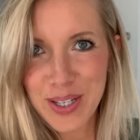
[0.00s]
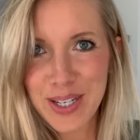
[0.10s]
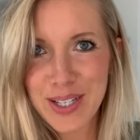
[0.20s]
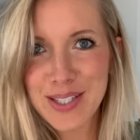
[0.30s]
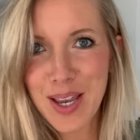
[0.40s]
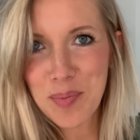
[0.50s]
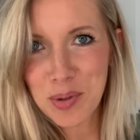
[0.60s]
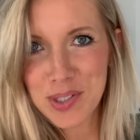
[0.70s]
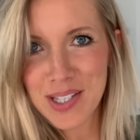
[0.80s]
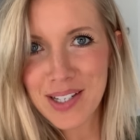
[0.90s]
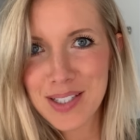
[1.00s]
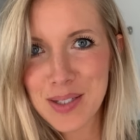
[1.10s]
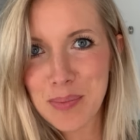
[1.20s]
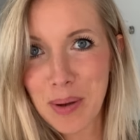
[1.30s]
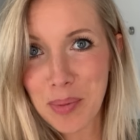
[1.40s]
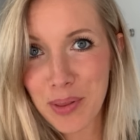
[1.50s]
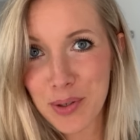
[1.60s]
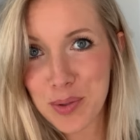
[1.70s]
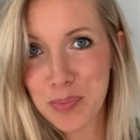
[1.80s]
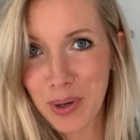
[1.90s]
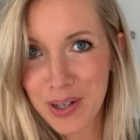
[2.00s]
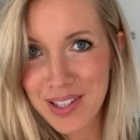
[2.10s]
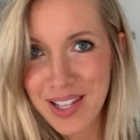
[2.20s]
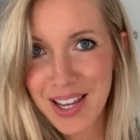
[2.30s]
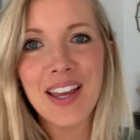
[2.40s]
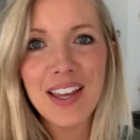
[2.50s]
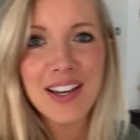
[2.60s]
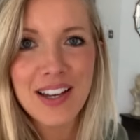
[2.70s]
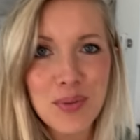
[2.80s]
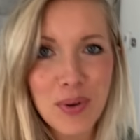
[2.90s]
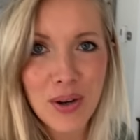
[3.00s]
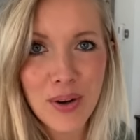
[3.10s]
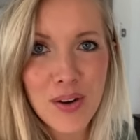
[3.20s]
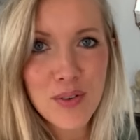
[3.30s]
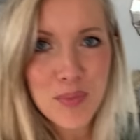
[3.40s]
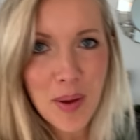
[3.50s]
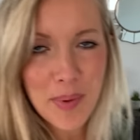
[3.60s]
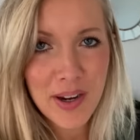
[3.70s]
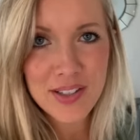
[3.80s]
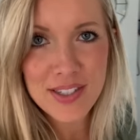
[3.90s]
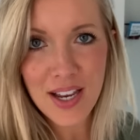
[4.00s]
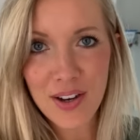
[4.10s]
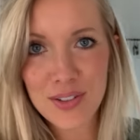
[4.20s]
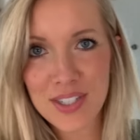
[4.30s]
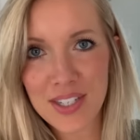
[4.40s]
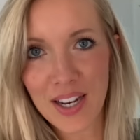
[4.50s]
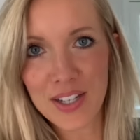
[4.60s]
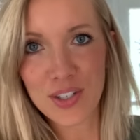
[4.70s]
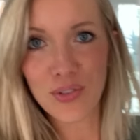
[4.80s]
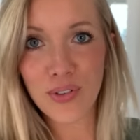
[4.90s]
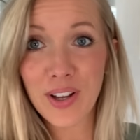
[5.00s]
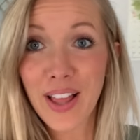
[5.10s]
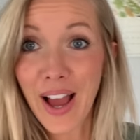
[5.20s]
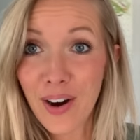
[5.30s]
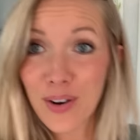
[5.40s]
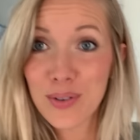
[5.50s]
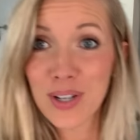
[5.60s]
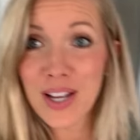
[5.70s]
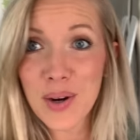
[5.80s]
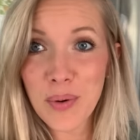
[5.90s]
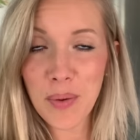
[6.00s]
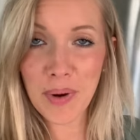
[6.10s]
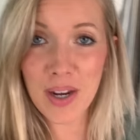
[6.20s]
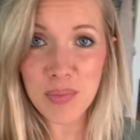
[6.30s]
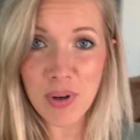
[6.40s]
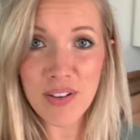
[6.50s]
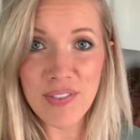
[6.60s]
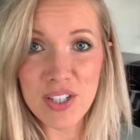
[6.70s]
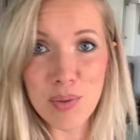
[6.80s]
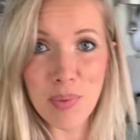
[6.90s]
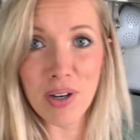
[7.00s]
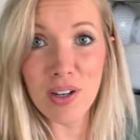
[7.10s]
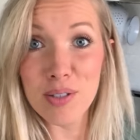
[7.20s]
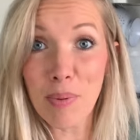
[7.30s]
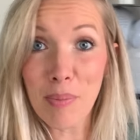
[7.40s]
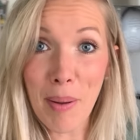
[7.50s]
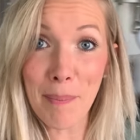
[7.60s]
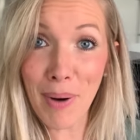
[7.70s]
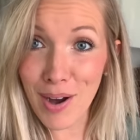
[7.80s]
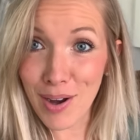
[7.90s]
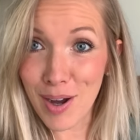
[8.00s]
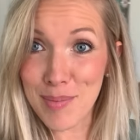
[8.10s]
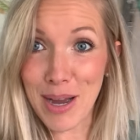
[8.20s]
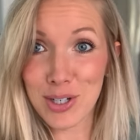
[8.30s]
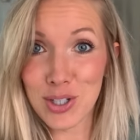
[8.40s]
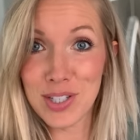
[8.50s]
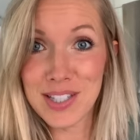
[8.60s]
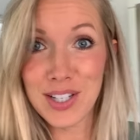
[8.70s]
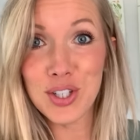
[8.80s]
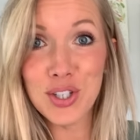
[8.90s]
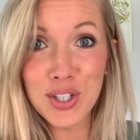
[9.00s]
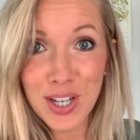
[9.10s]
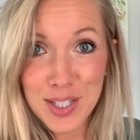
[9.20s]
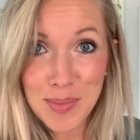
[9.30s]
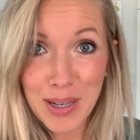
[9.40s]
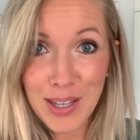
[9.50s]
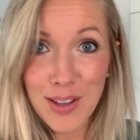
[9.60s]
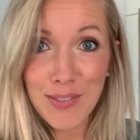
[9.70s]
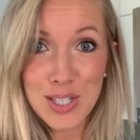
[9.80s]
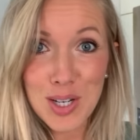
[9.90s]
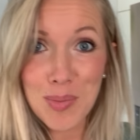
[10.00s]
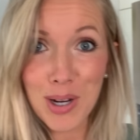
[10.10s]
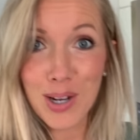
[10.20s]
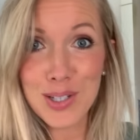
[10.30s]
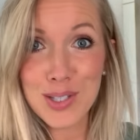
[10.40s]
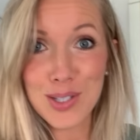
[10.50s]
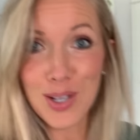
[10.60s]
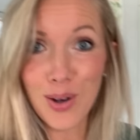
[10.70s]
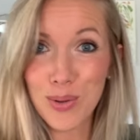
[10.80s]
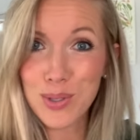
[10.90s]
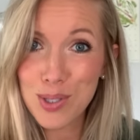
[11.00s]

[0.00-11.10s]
It is April sixth, my brother's birthday, and we're going over to my parents' house tonight to grill out. We were gonna bring veggie burgers, but my mom actually said she's making veggie burgers, so